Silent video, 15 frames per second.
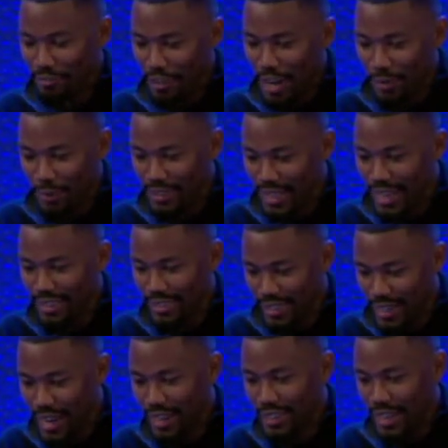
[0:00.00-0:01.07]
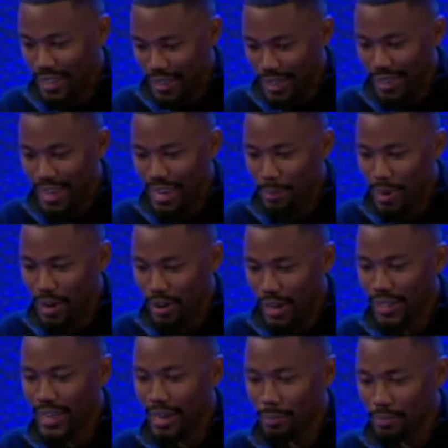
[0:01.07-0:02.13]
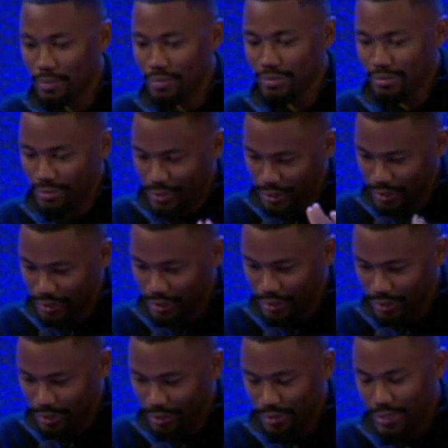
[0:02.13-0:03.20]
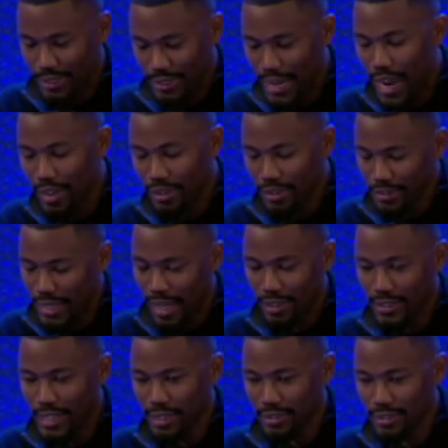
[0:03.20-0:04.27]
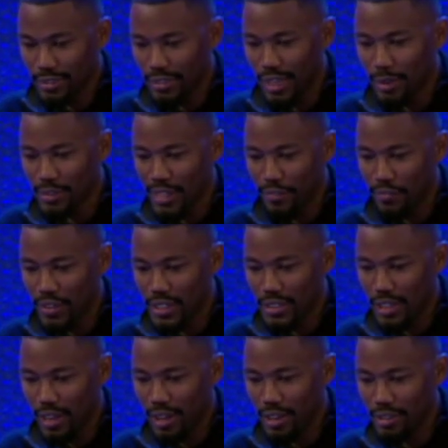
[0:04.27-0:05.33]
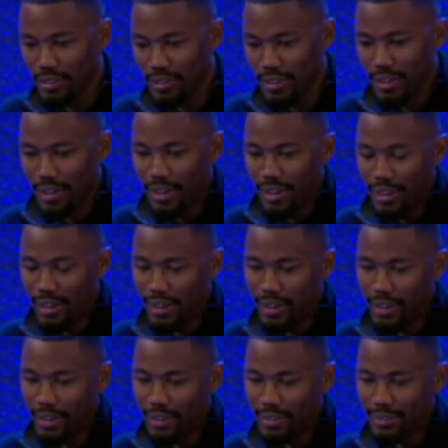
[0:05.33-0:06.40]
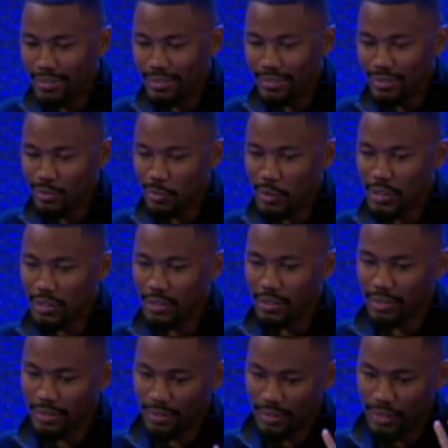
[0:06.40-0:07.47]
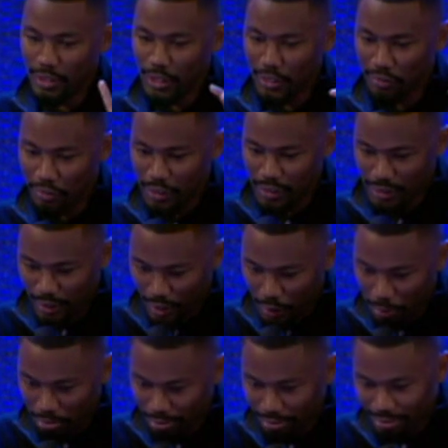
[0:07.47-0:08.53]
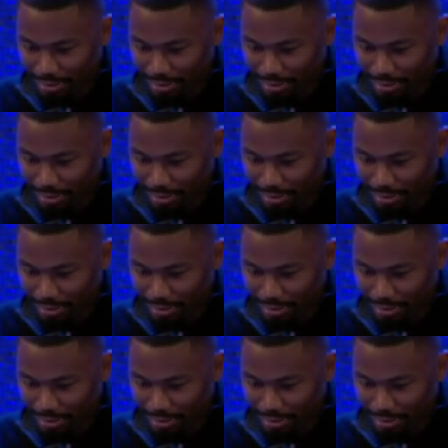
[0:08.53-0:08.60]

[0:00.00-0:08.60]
following that, I came out. I came to Tyler, Texas. I was at Finish Line and was hooking friends up.